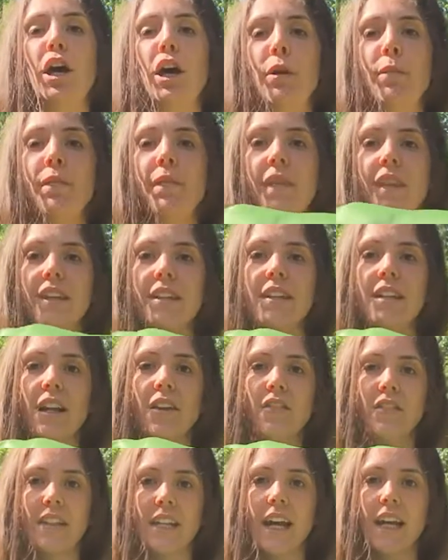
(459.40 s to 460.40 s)
This stuff
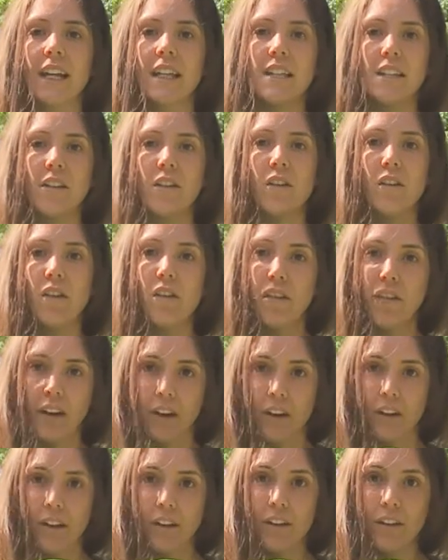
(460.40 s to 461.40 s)
sack is a little
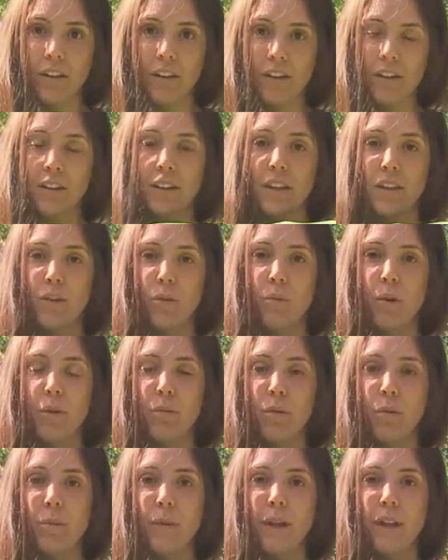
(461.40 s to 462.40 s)
thicker than the one we'll be
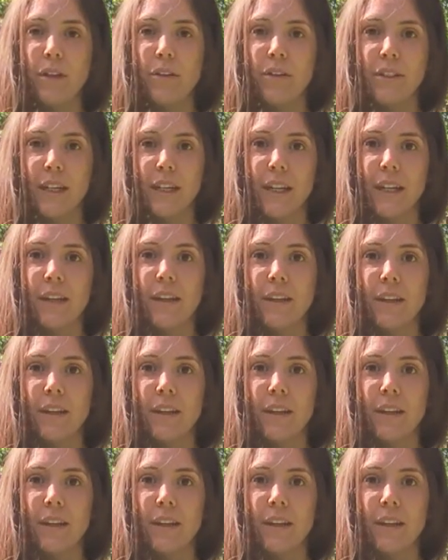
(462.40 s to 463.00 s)
using.